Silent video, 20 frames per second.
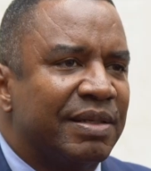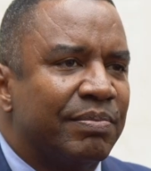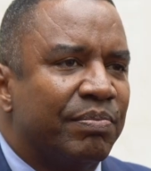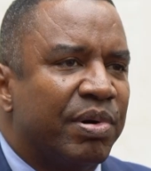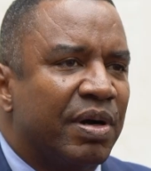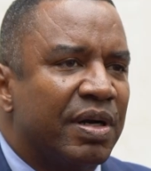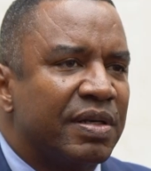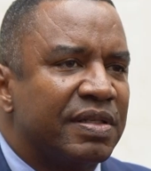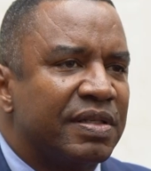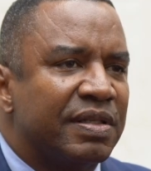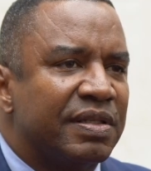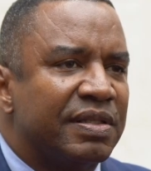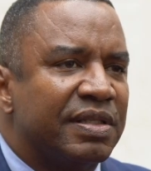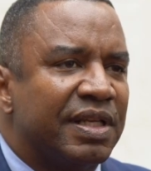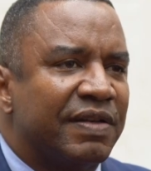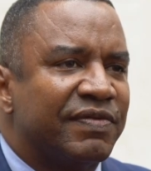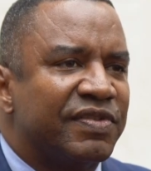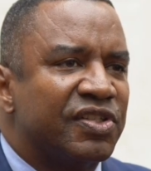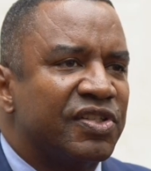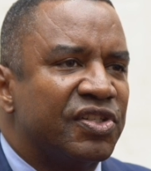and parcels
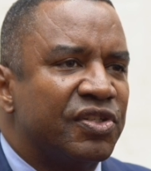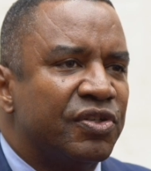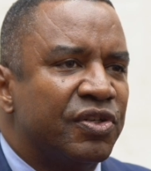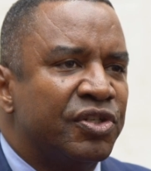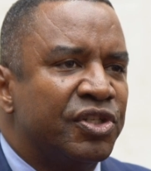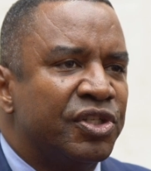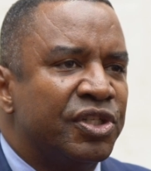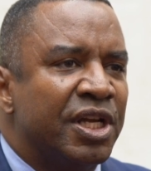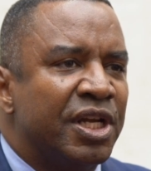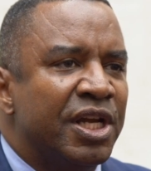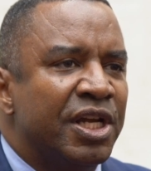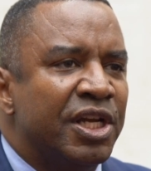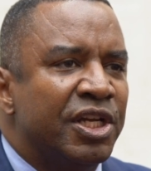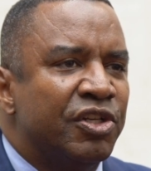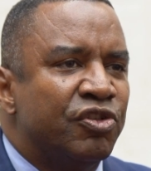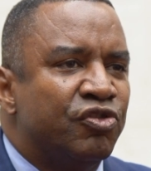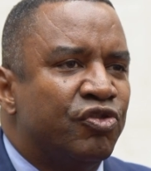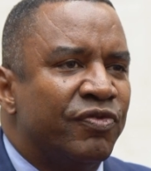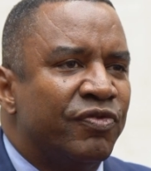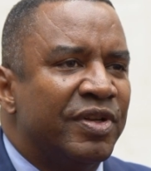have surged,
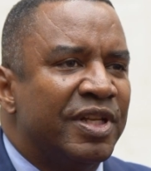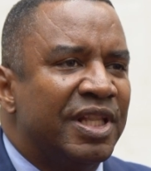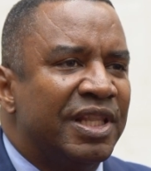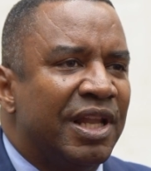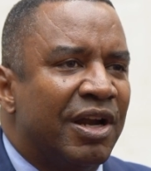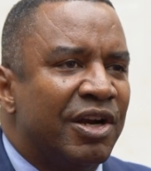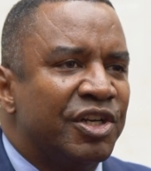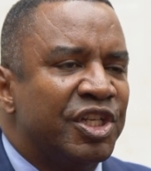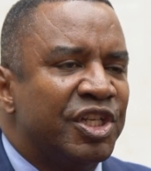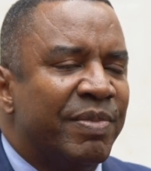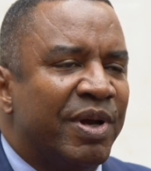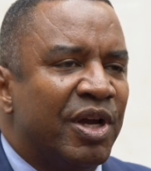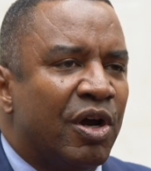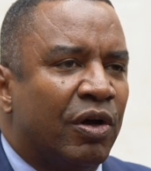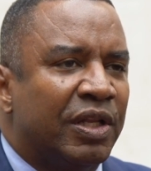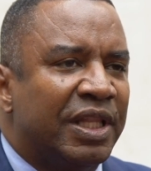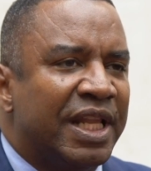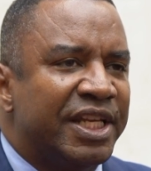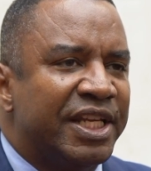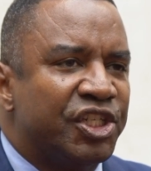driven largely by
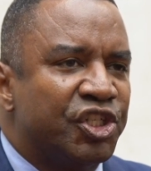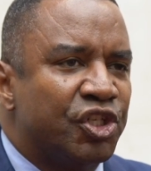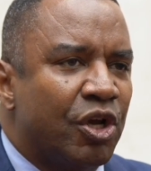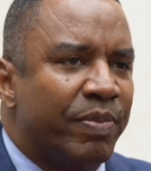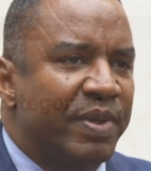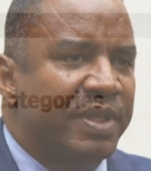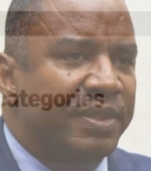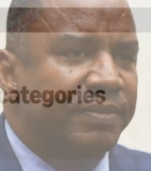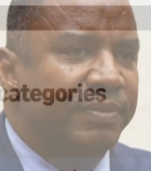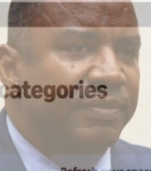online shopping.